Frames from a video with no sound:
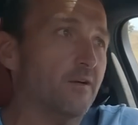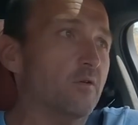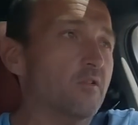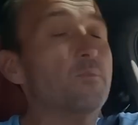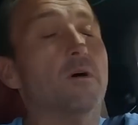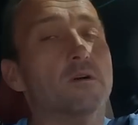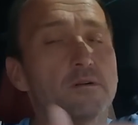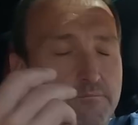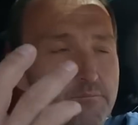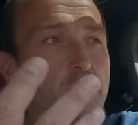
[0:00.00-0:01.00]
horsepower.
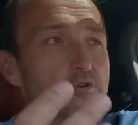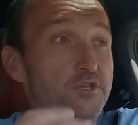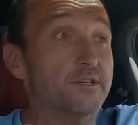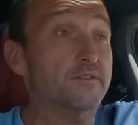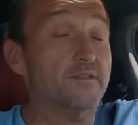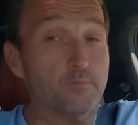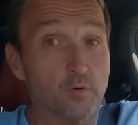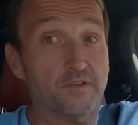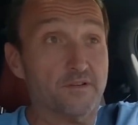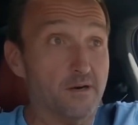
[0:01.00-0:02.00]
Porsche is a
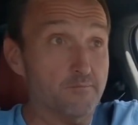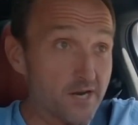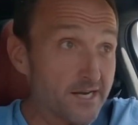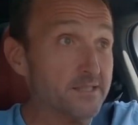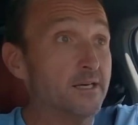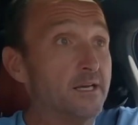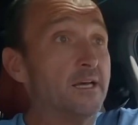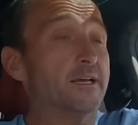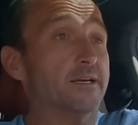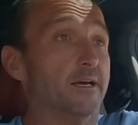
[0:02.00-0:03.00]
sports car brand.
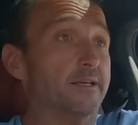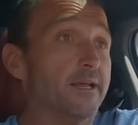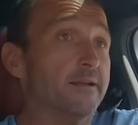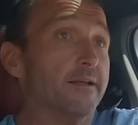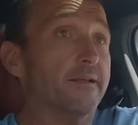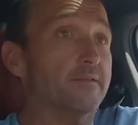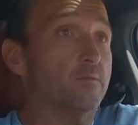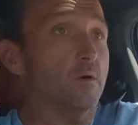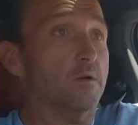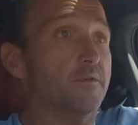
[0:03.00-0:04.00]
Cayenne is
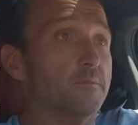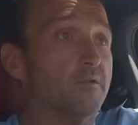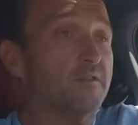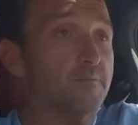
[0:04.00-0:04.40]
one of the most